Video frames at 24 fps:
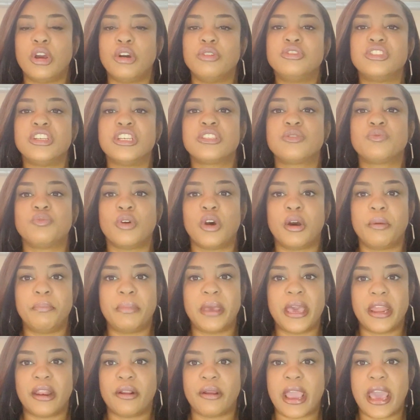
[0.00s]
just want
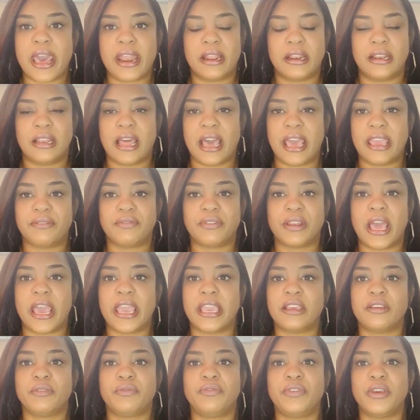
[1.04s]
better out of life,
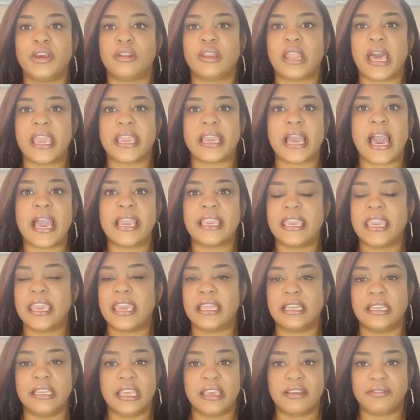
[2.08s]
like feel like I
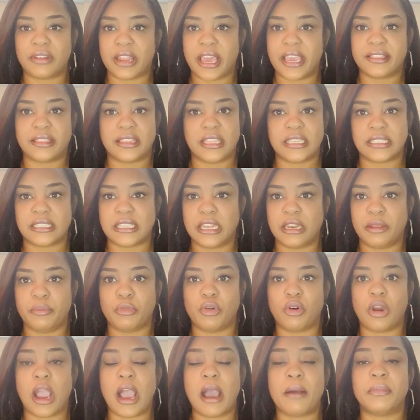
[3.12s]
can't live like this
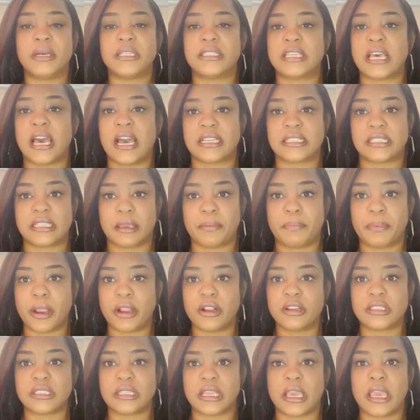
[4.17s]
anymore, I'm a toxic
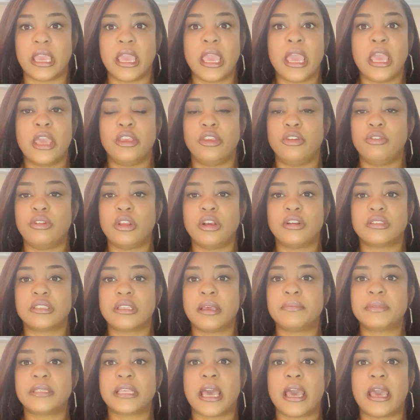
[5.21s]
person.
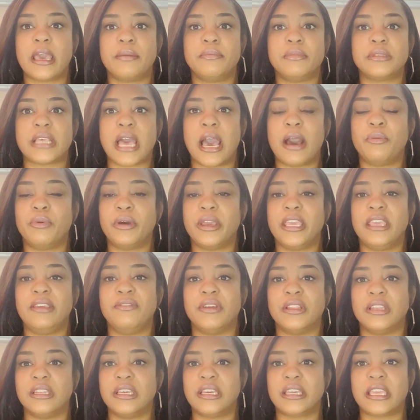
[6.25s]
Sometimes I would
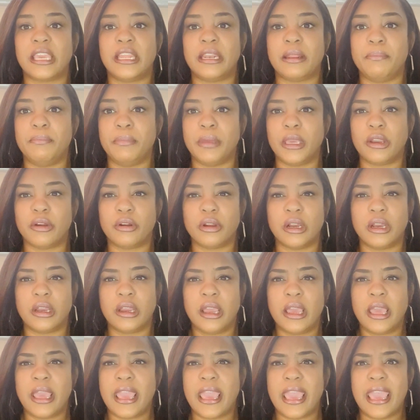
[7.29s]
even look in a mirror
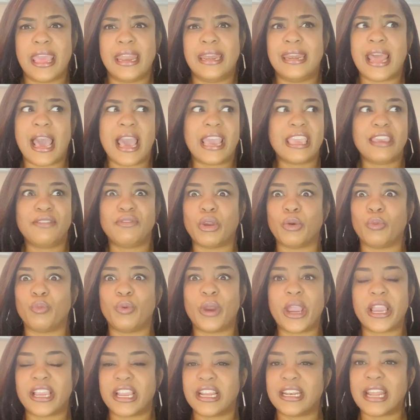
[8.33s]
and not even
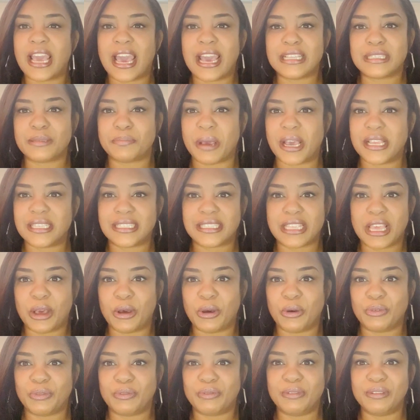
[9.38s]
recognize
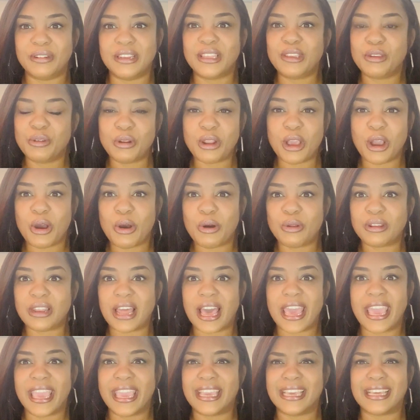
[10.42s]
myself.
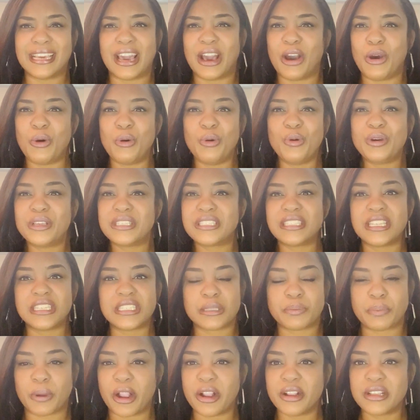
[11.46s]
Like, who is
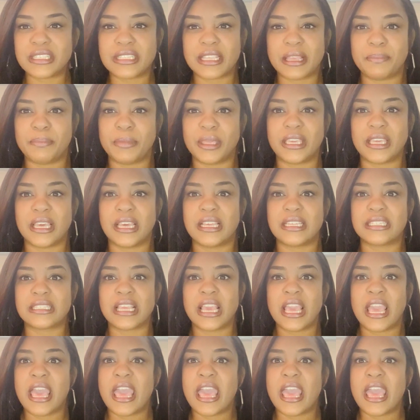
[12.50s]
this person? Because